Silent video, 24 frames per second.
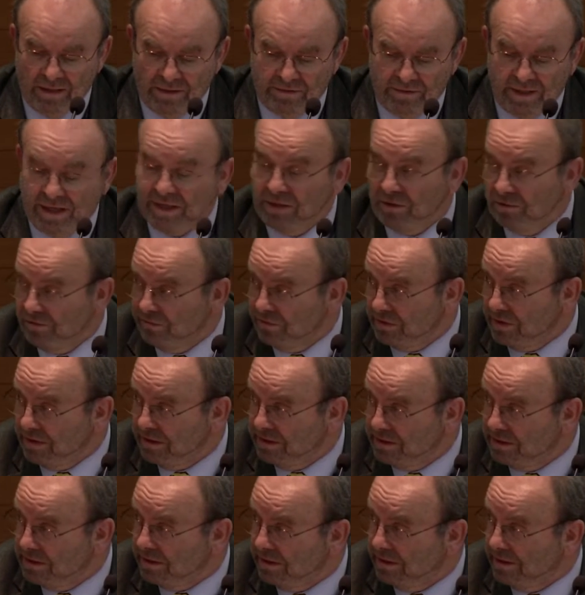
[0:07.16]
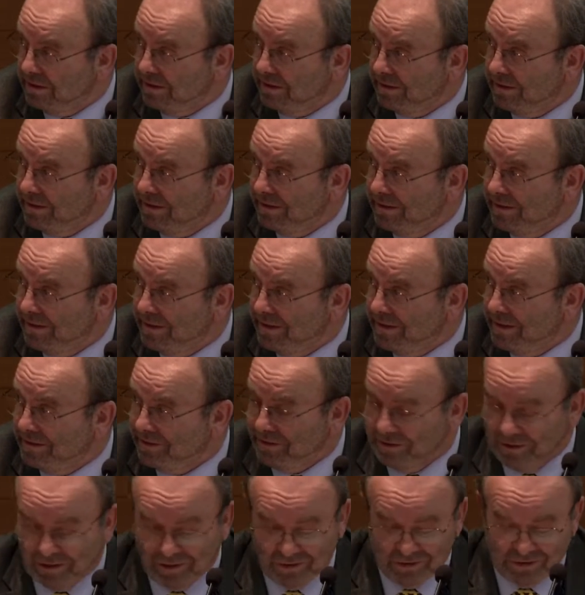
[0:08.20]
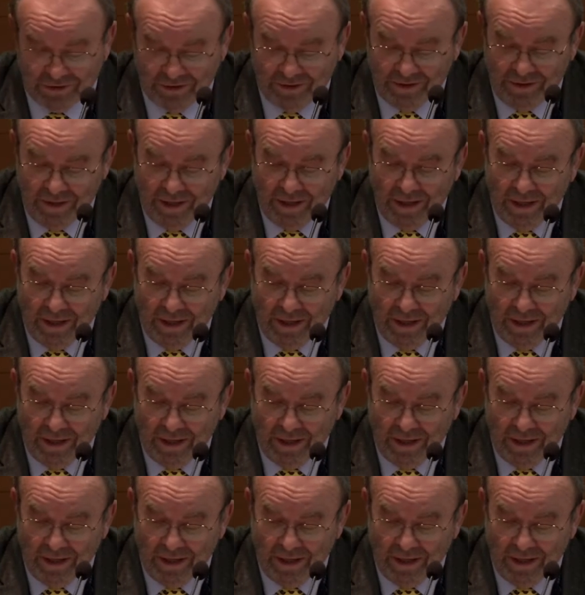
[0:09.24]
Thank you for this introduction.